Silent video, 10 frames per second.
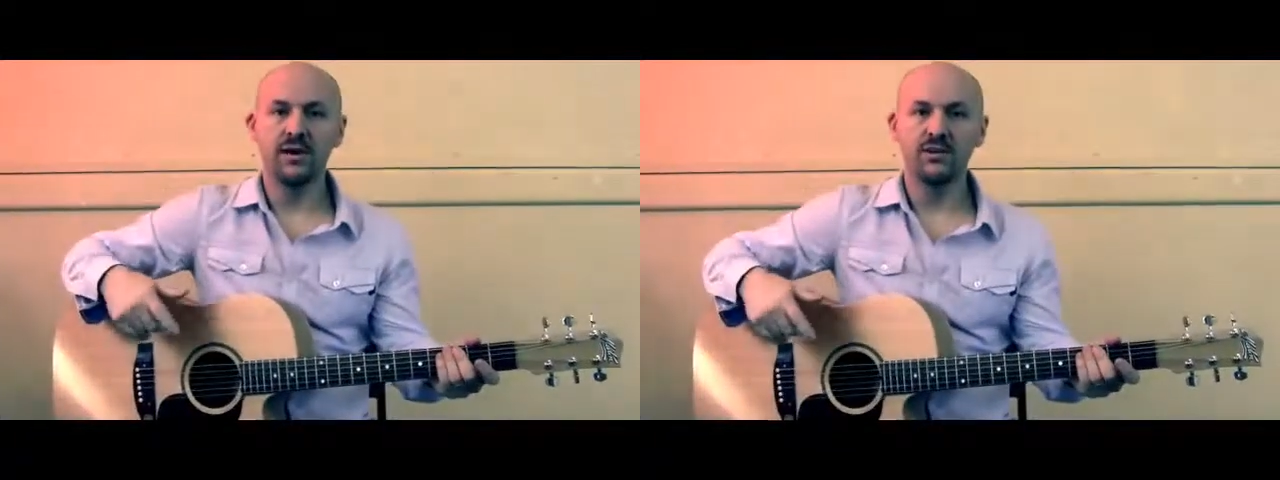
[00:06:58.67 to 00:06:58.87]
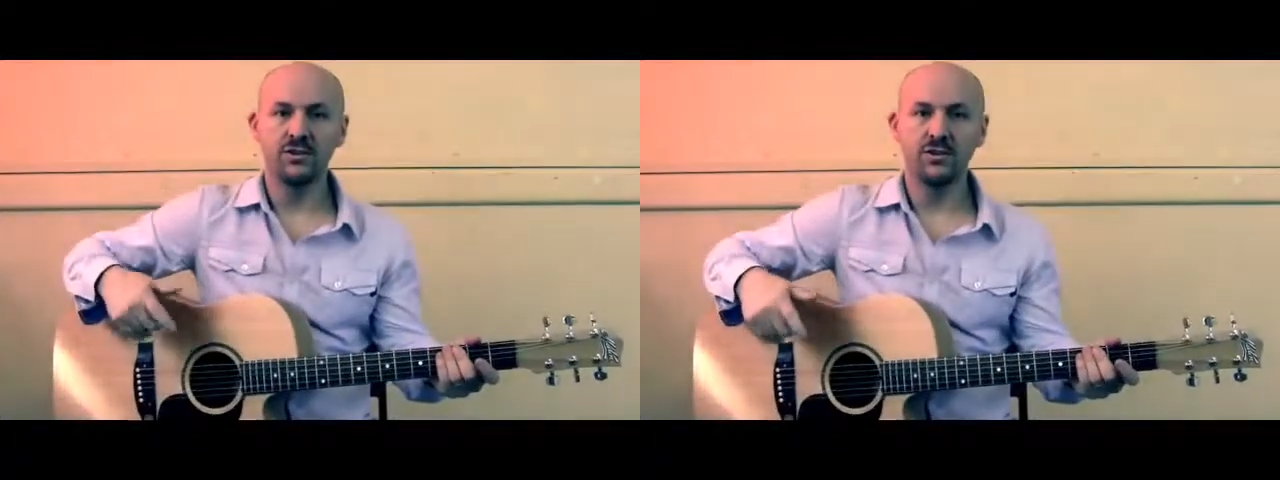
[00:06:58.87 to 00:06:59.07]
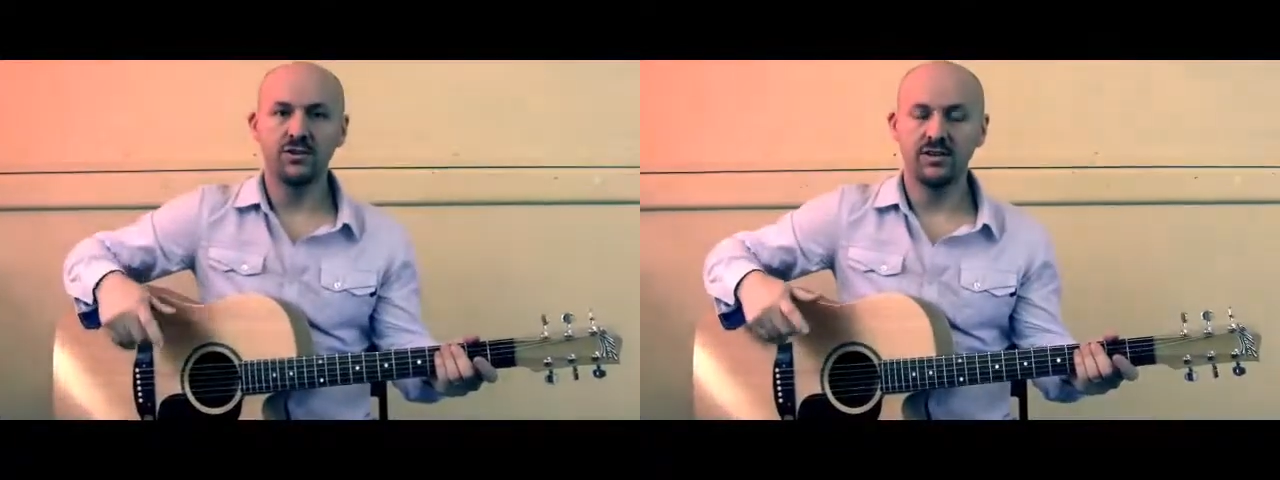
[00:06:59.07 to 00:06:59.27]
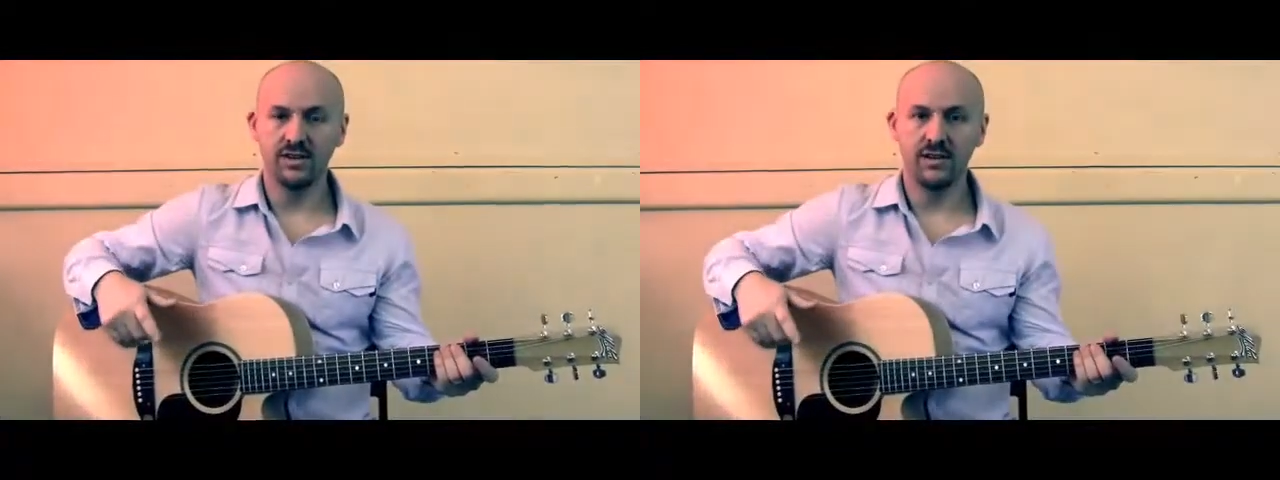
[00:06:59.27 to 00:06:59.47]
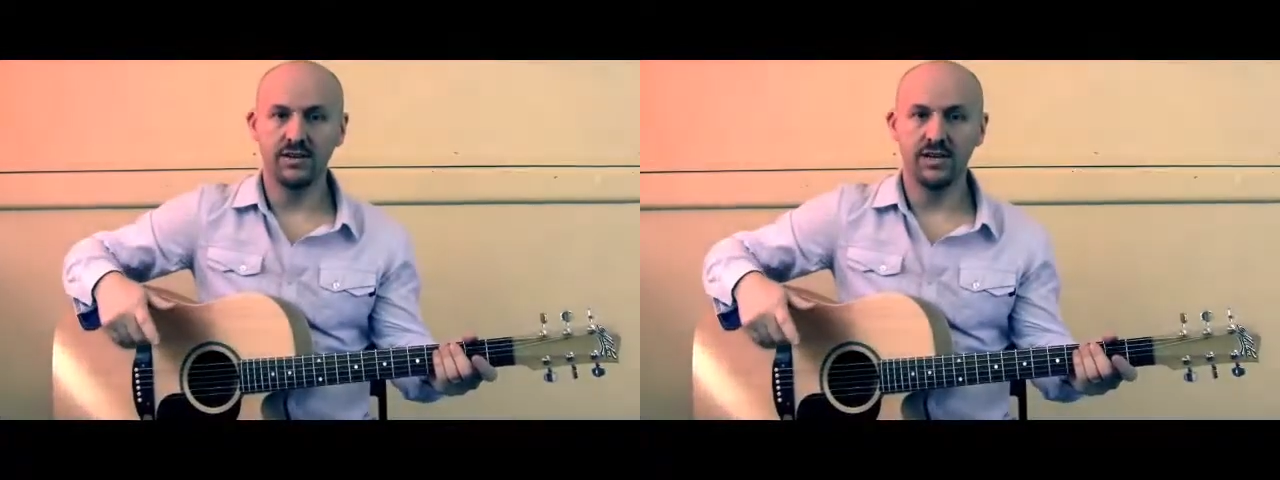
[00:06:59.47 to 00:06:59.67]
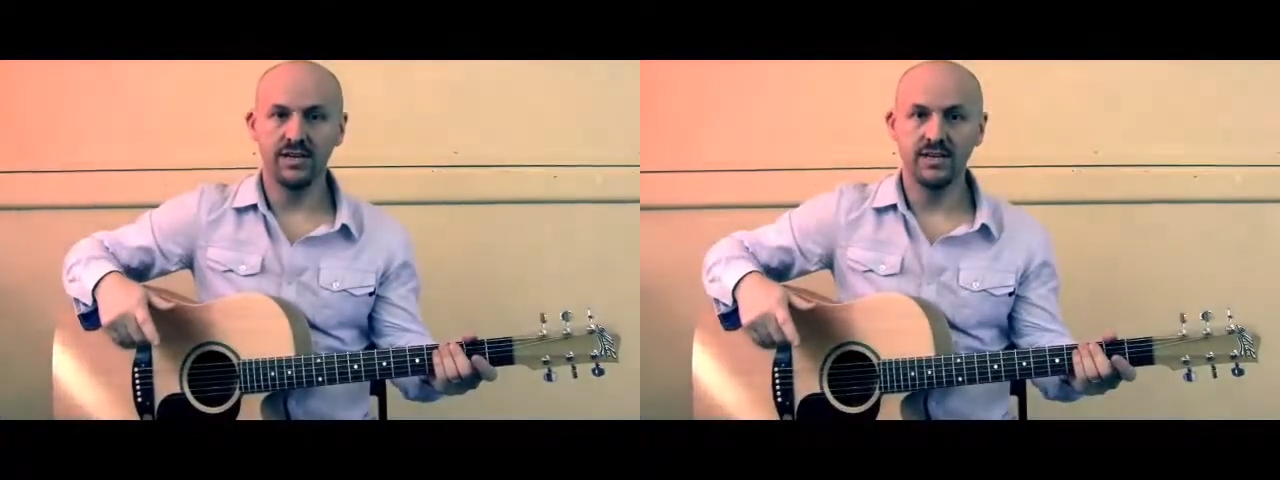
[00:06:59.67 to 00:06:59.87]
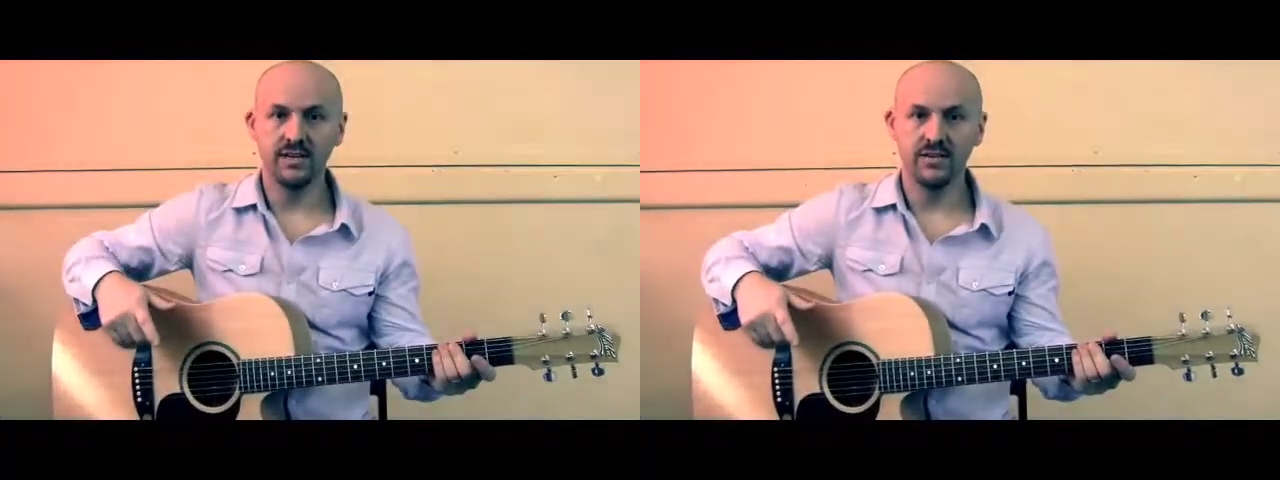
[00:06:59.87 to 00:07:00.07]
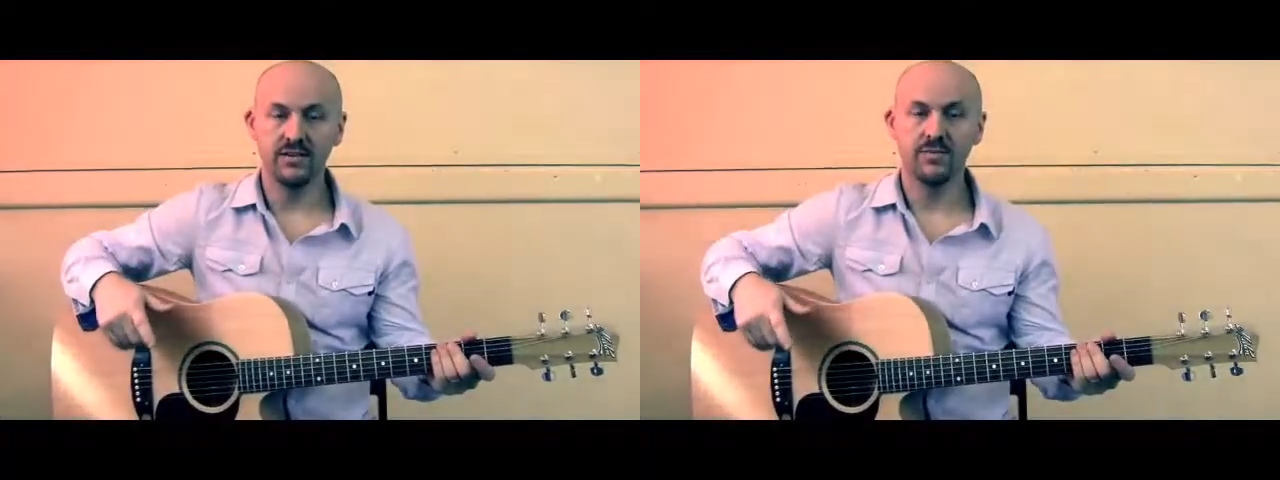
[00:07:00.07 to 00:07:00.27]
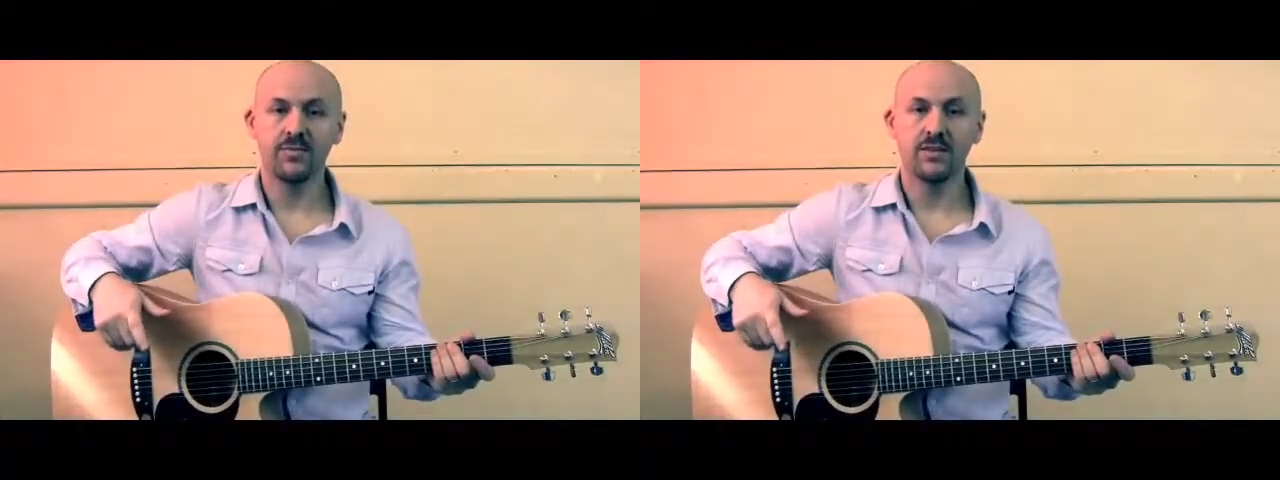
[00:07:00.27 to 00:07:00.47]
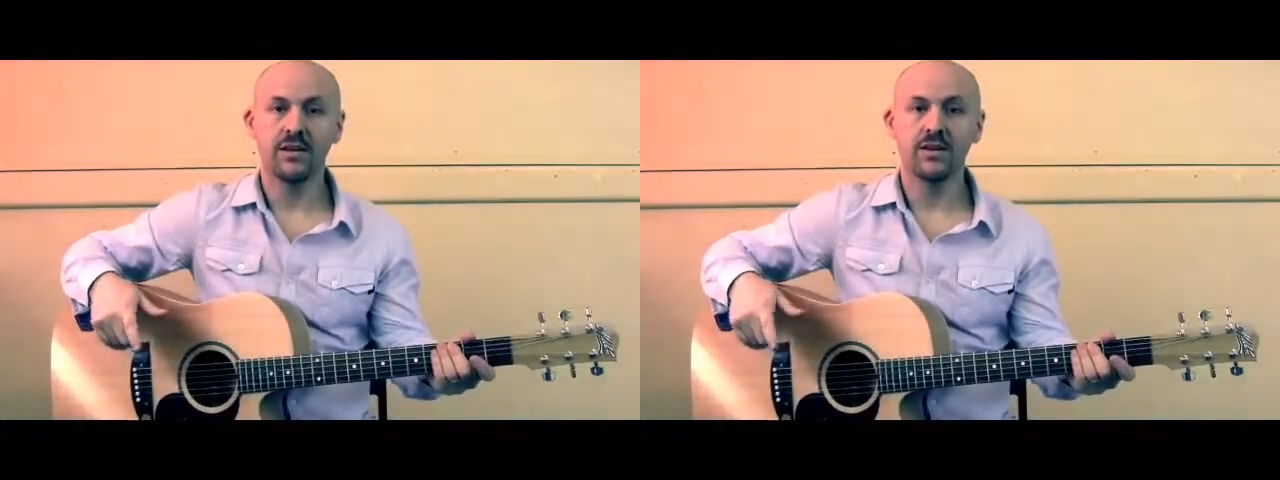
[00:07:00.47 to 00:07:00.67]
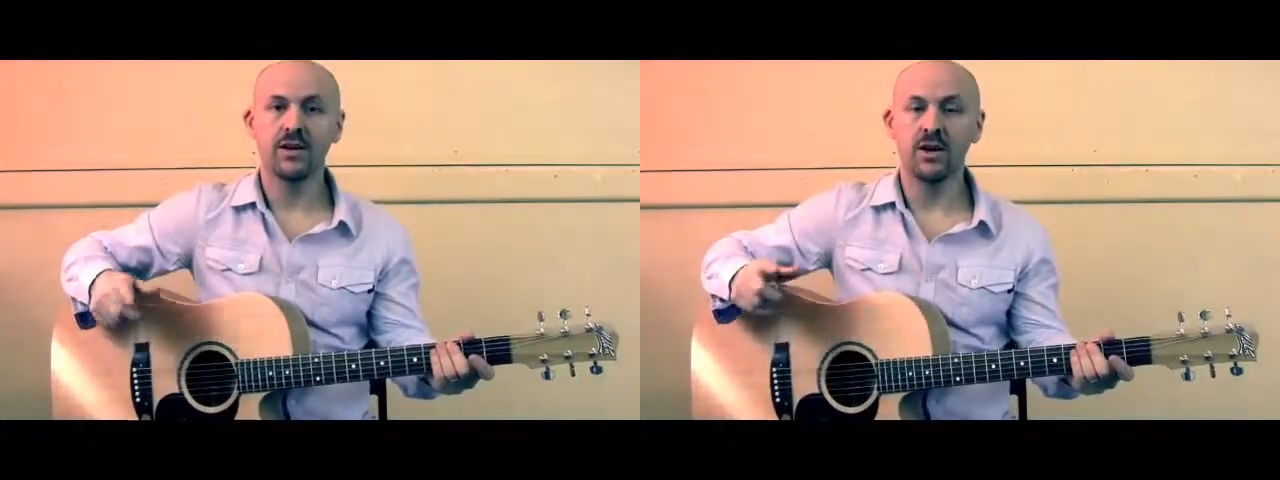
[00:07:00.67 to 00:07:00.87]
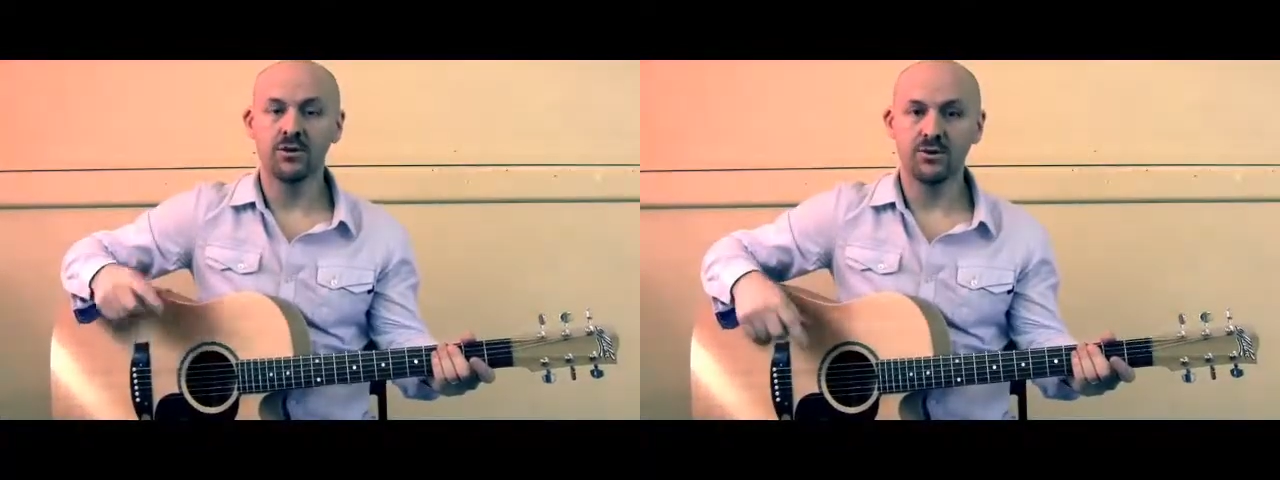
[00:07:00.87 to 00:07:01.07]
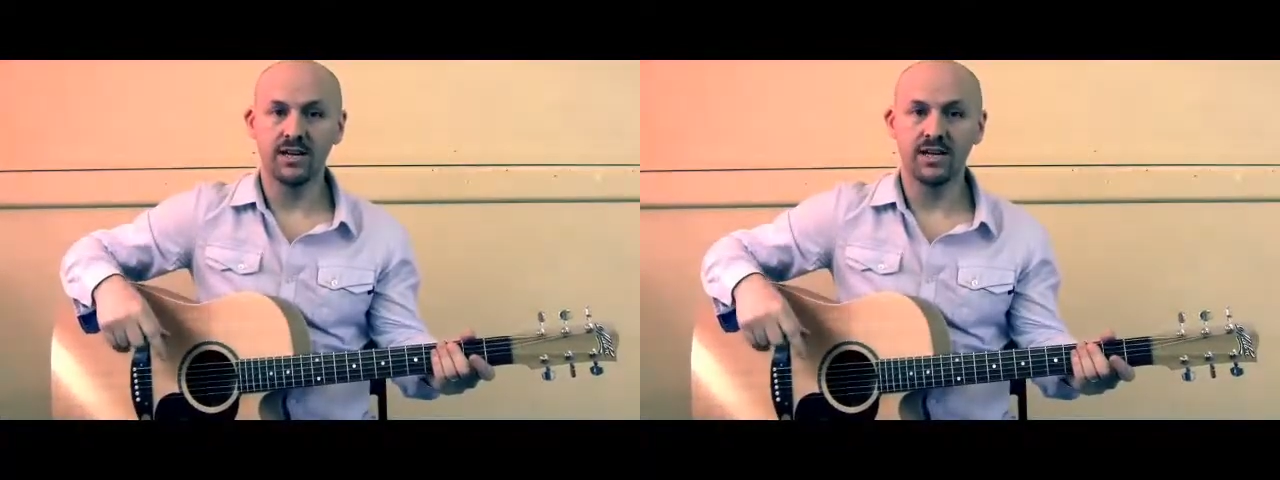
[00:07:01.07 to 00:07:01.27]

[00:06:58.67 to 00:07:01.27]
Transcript: way to use this DVD is go through the